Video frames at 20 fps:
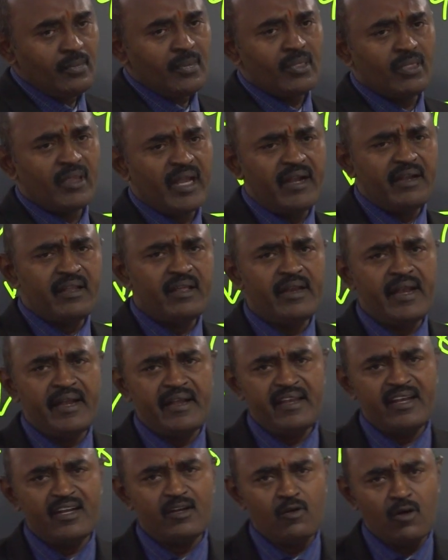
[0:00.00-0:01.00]

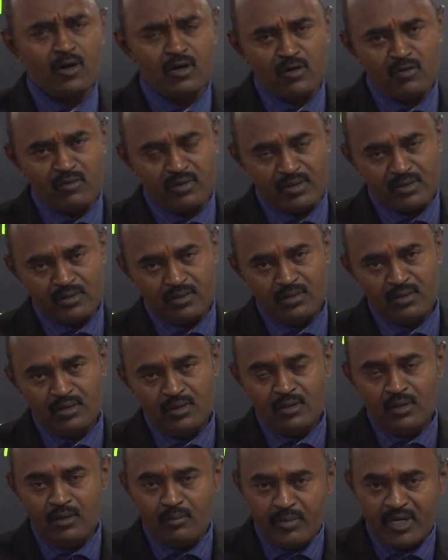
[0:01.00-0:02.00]
1918 it got over,
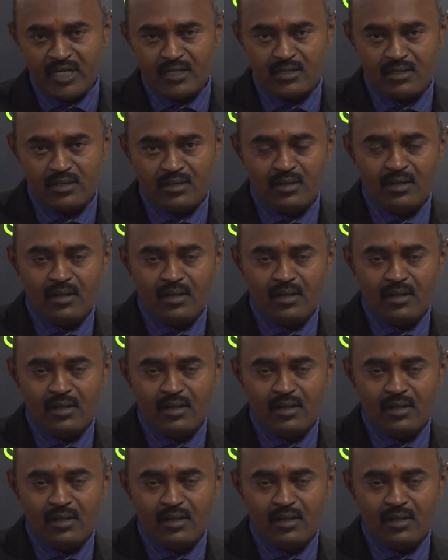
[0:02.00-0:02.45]
but